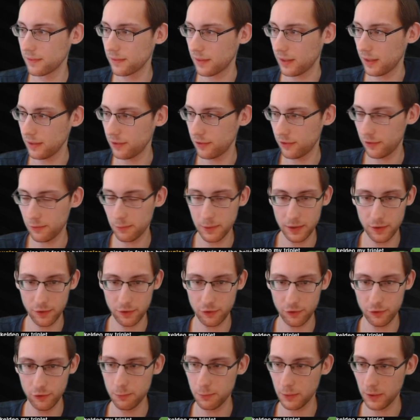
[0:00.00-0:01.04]
I split
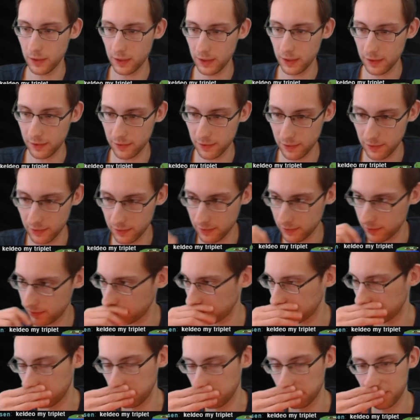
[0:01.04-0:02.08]
super late, didn't I?
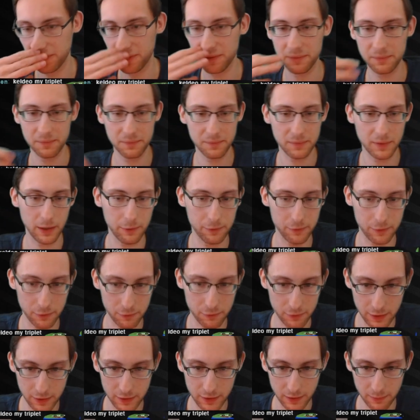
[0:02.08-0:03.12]
Oops, I have to
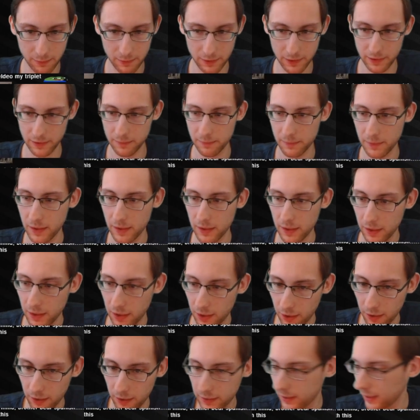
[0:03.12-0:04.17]
retime
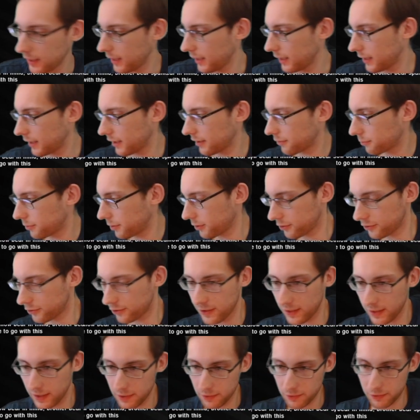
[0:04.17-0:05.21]
that. Okay, let's watch
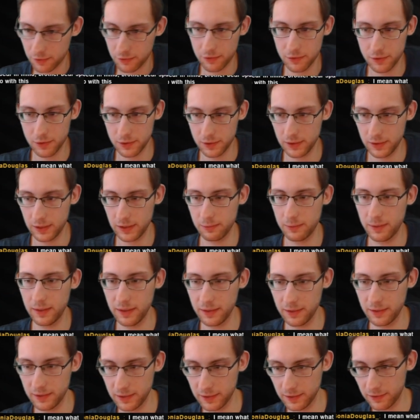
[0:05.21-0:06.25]
the outro, why
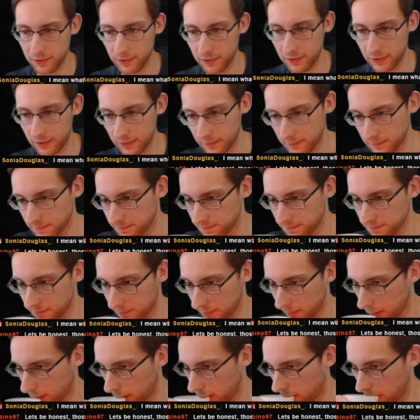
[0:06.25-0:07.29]
not?
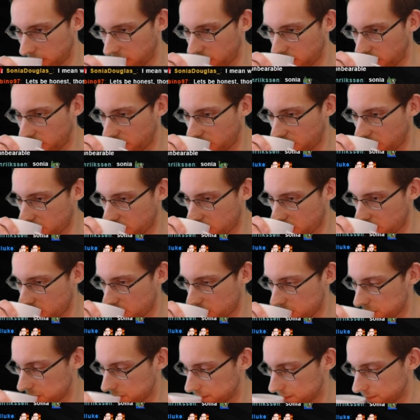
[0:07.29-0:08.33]
Coda's mom
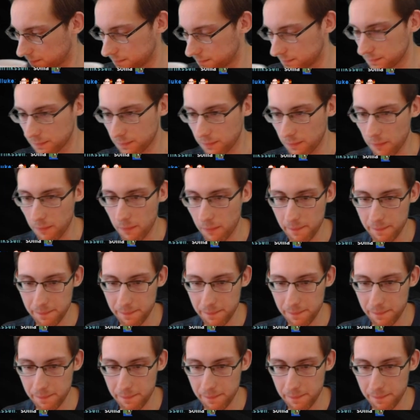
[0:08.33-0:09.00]
came down with him